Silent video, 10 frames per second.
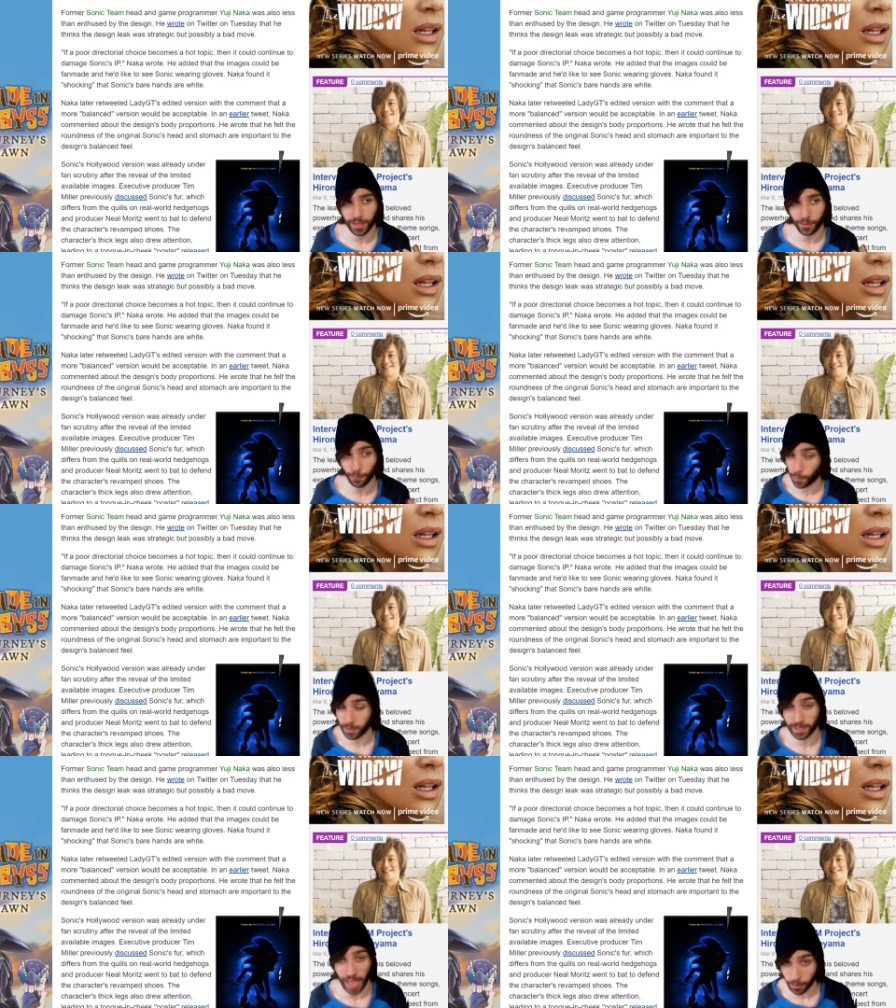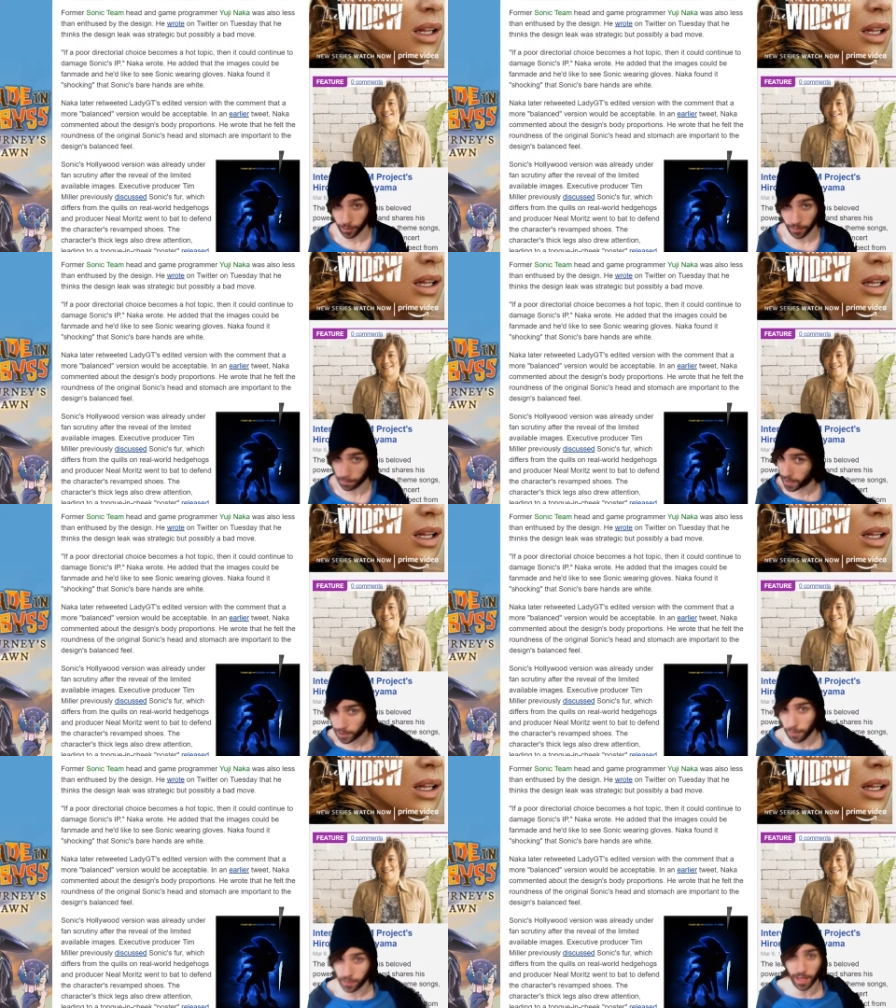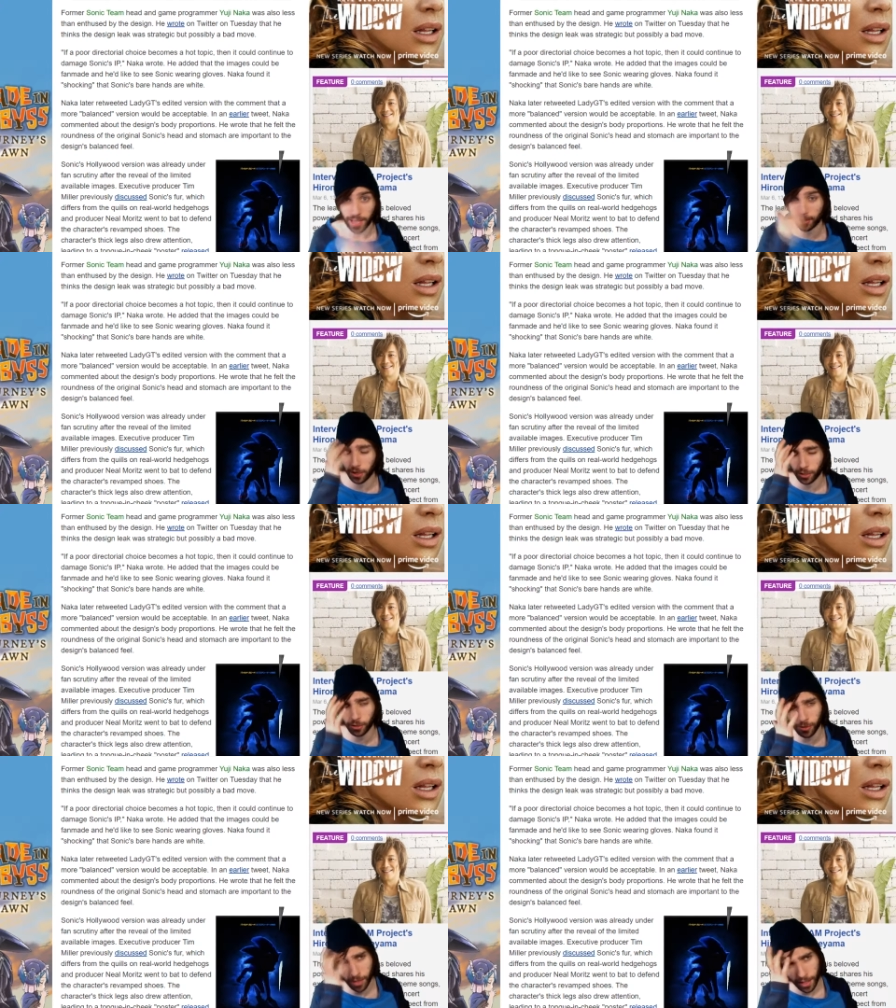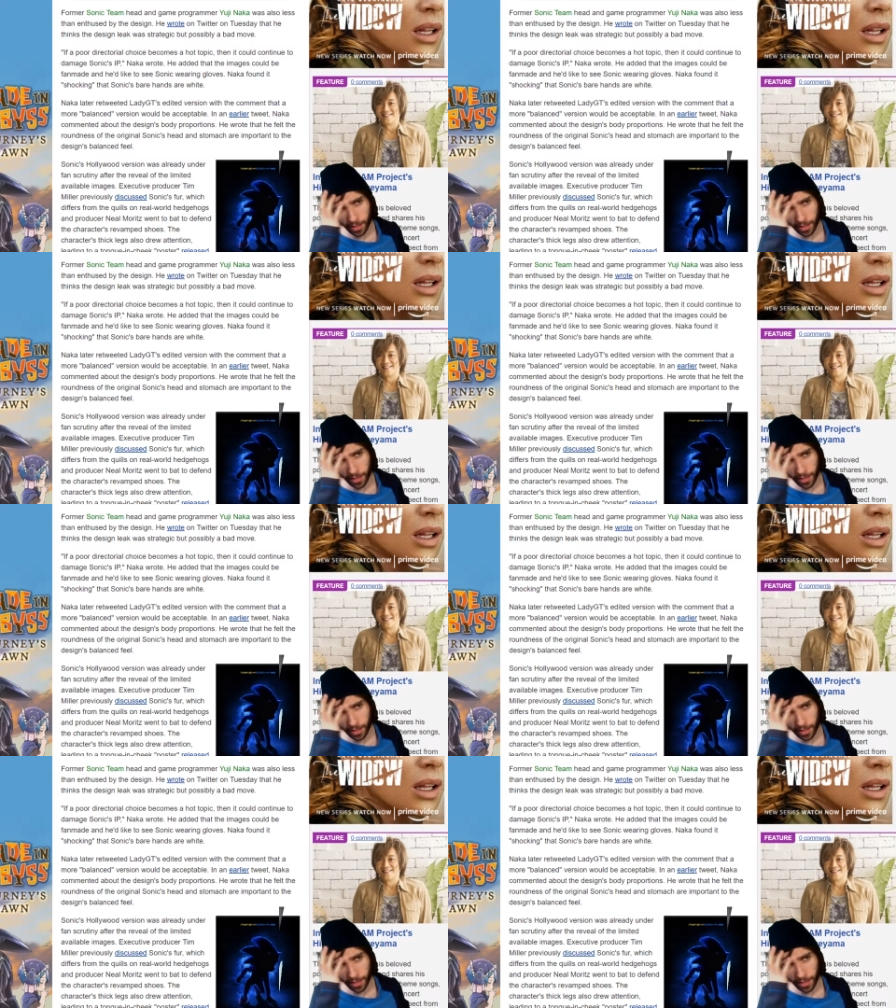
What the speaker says: from the sound of it, based off of the last article,